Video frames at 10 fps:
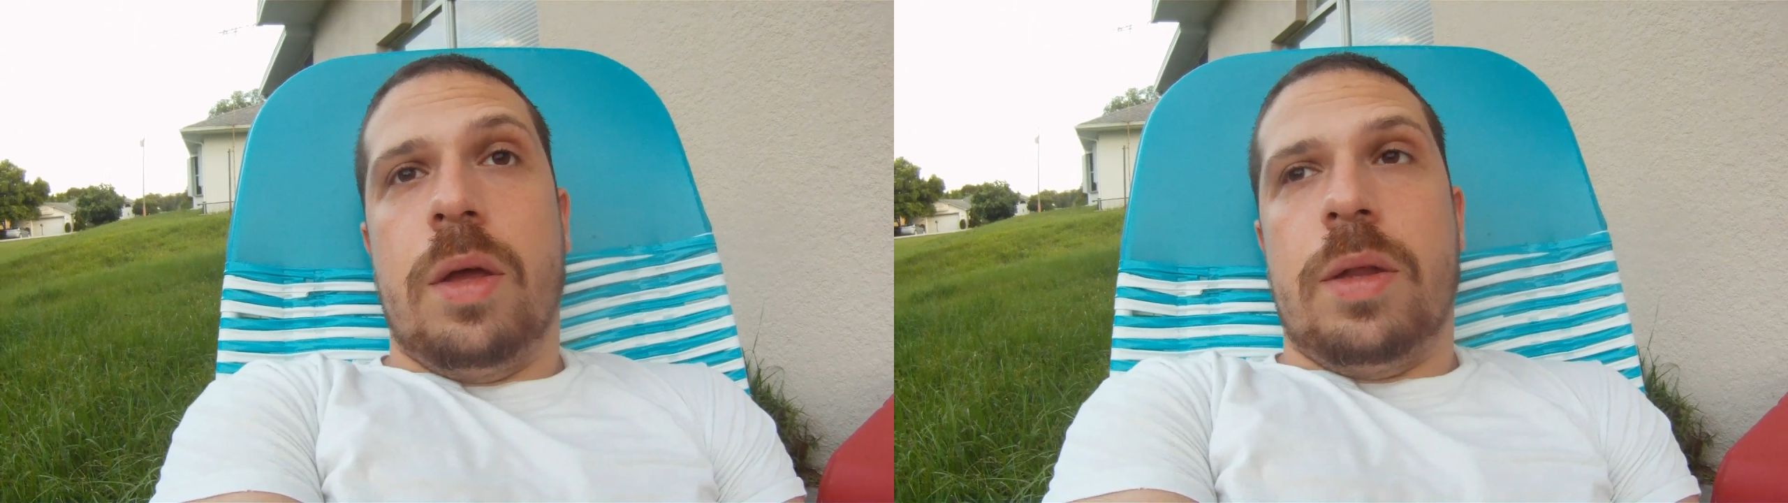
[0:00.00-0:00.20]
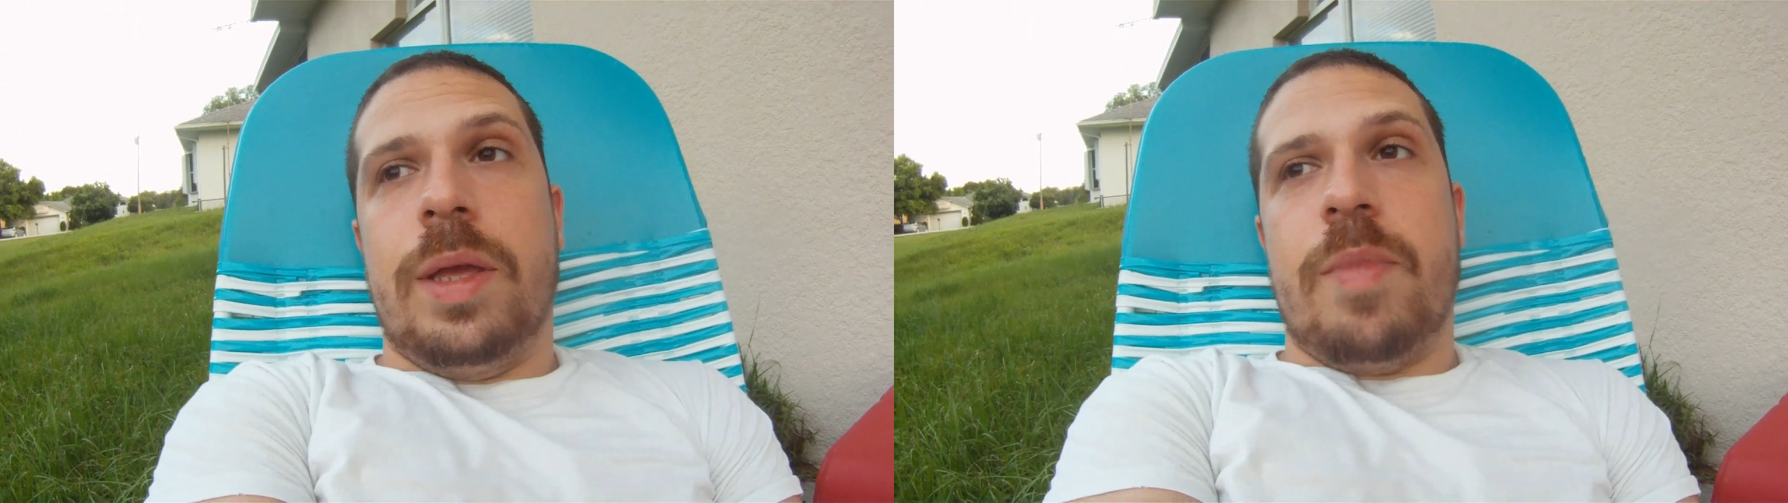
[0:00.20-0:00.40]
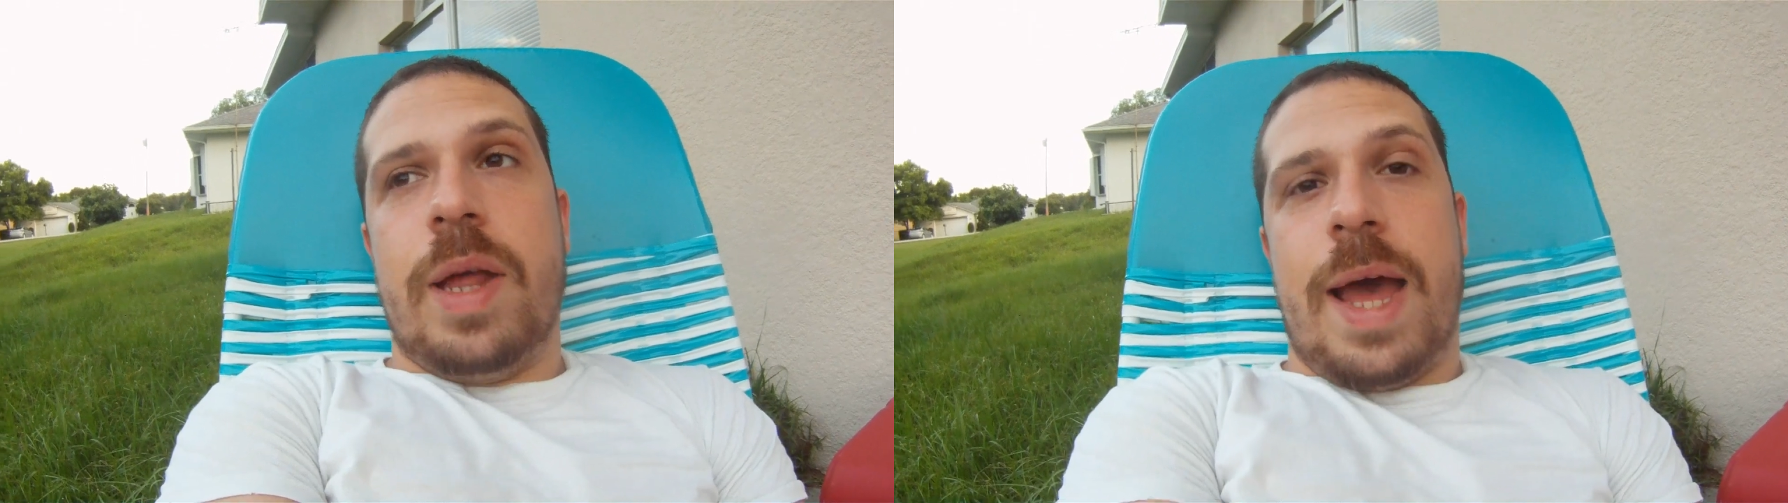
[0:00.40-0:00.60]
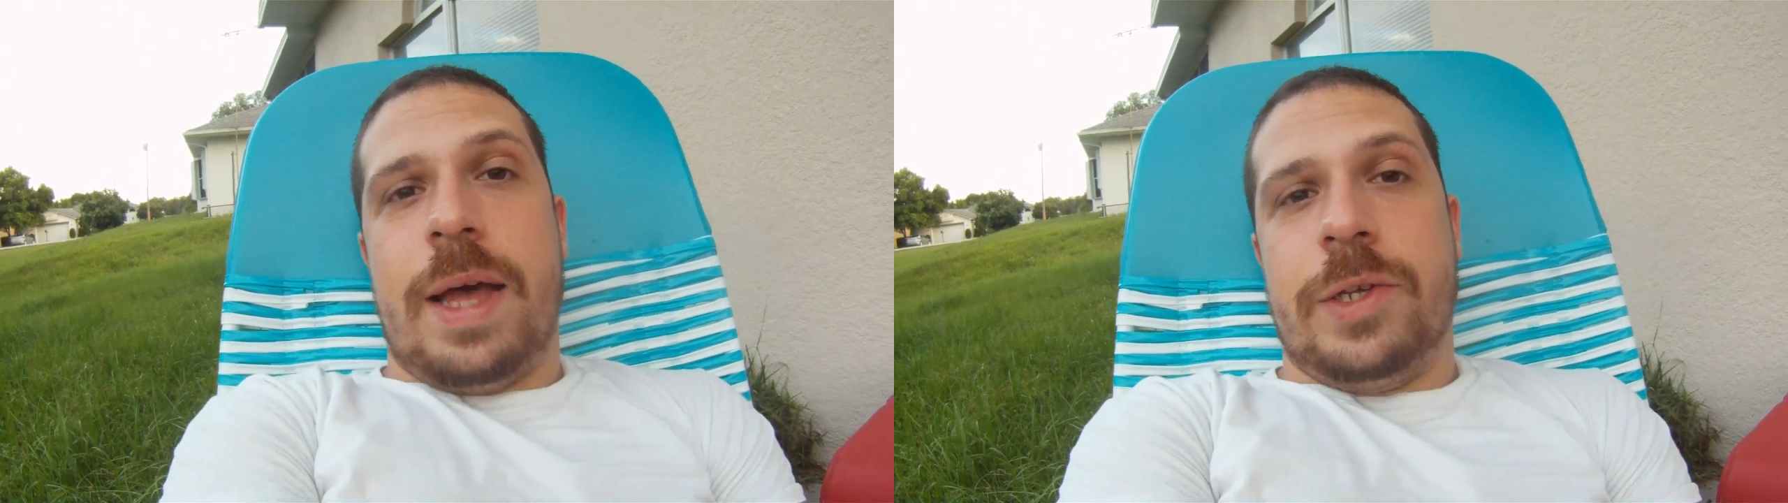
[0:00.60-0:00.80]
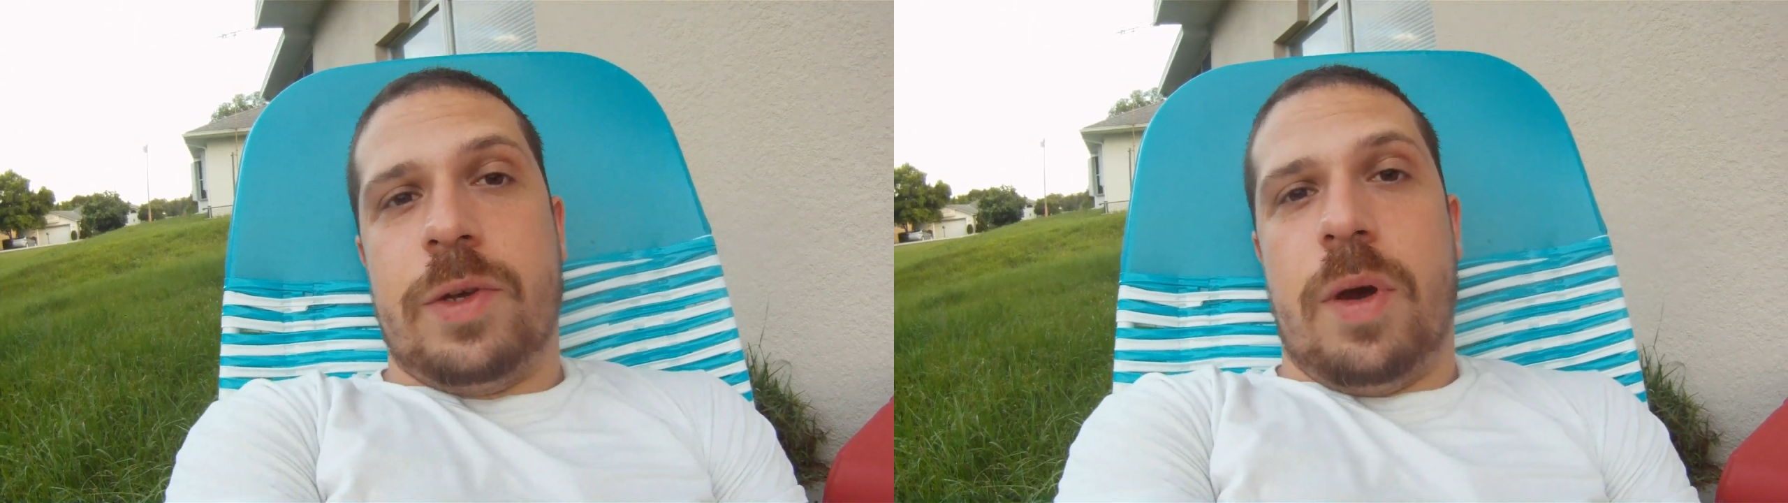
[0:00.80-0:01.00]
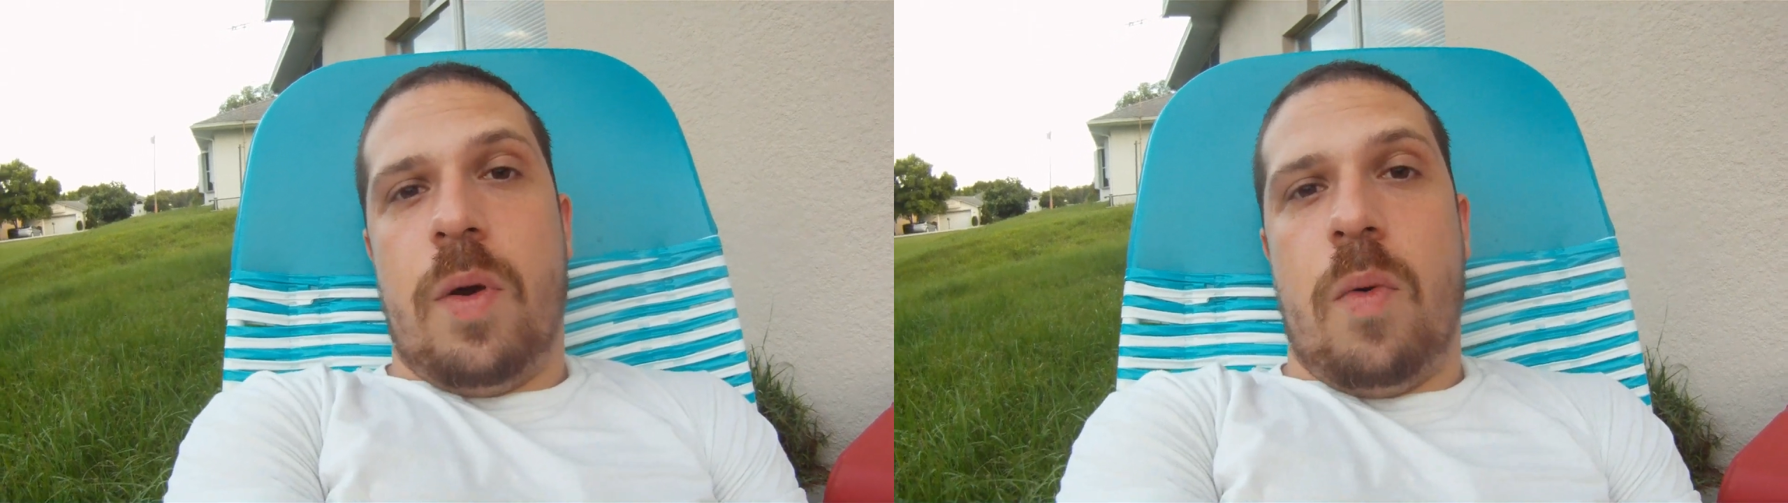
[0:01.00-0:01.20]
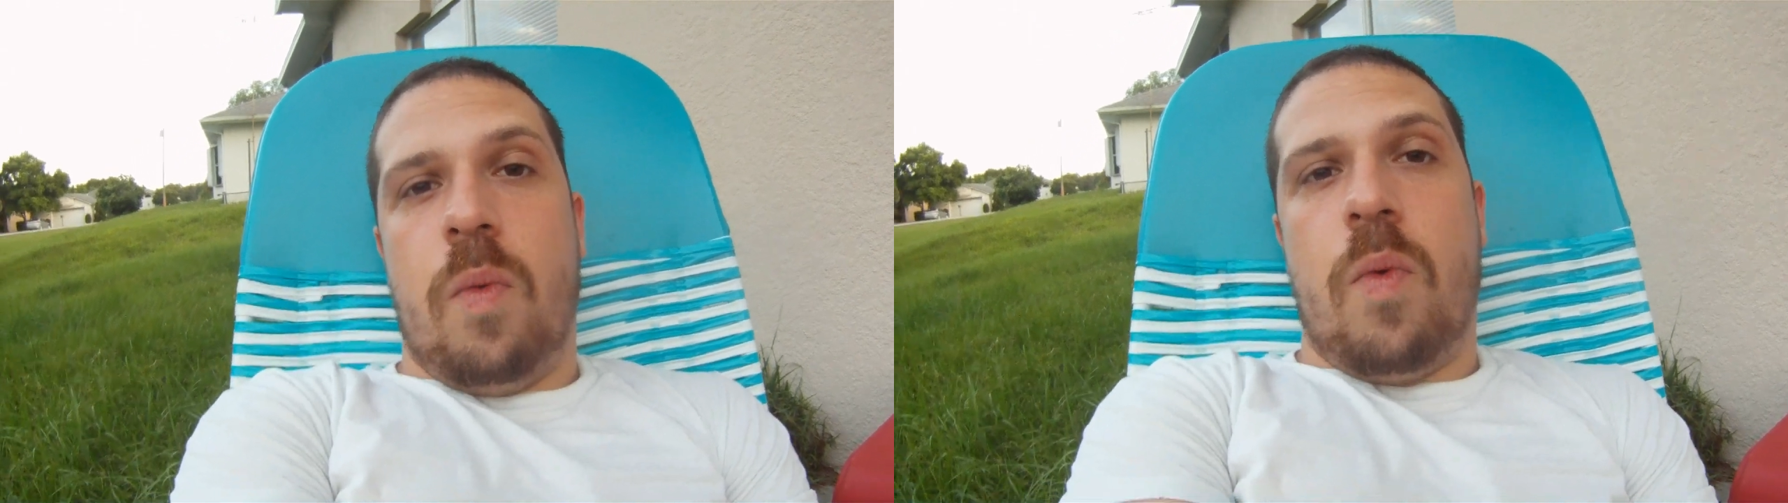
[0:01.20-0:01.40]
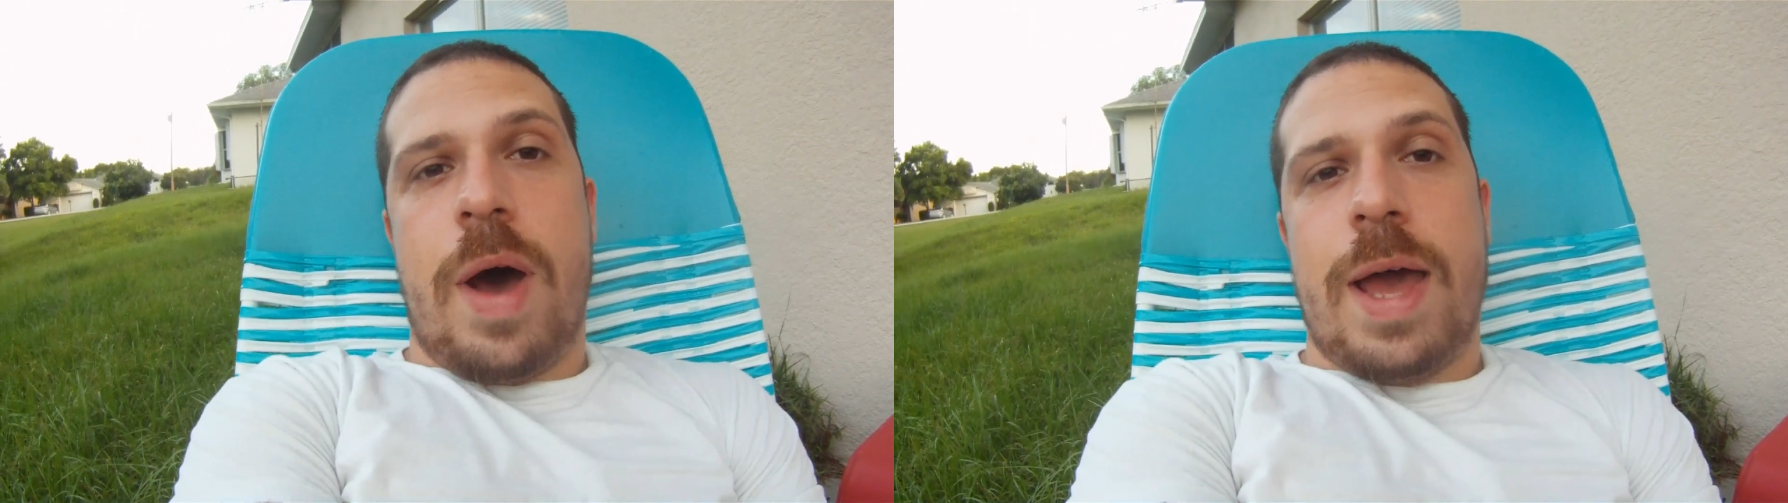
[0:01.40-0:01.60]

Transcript: And you might ask, why